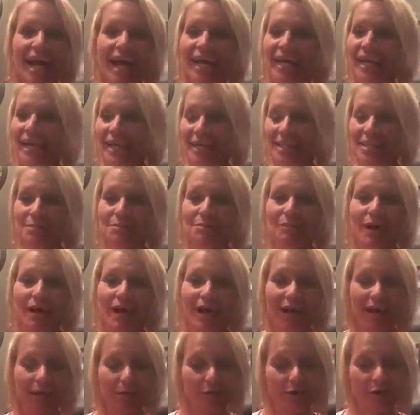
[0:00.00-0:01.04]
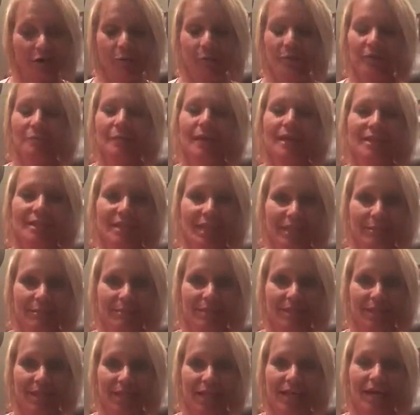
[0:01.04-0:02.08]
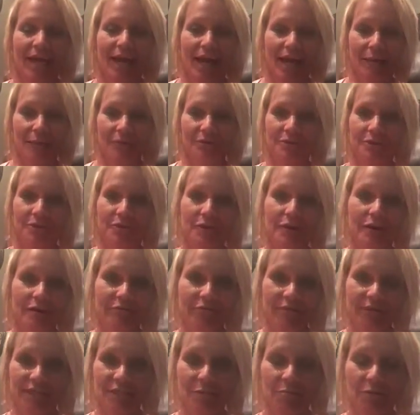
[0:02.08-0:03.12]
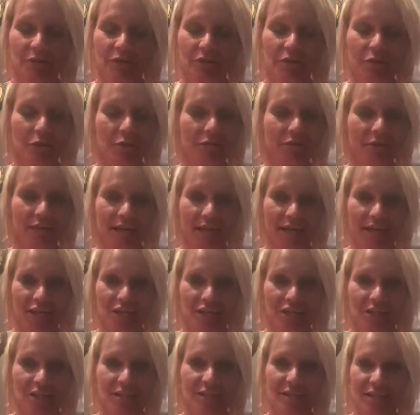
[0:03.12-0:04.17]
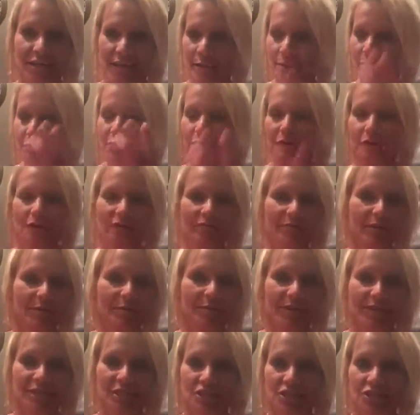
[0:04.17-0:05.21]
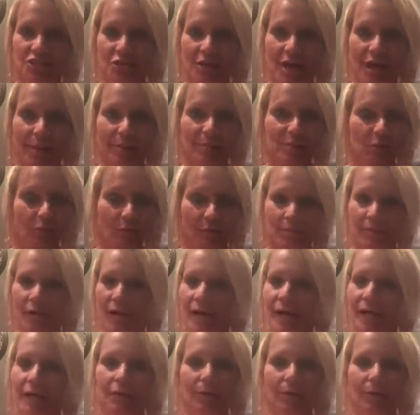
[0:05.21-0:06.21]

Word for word: And guess what? I will open my Teamsy. I will turn off Facebook notifications. I will turn off my Messenger app so I'm not